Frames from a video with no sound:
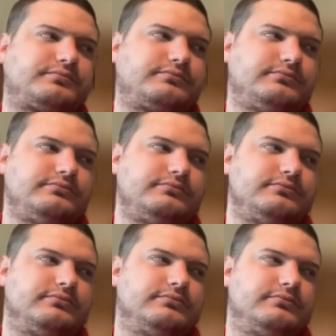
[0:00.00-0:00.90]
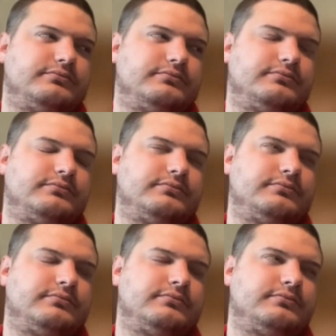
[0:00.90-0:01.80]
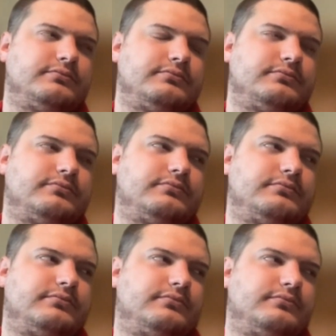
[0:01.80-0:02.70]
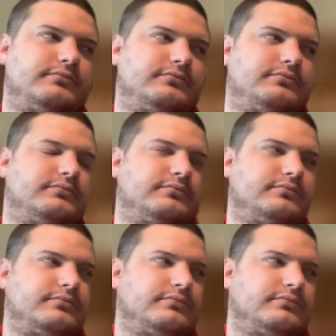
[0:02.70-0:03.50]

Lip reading: Nobody speaks.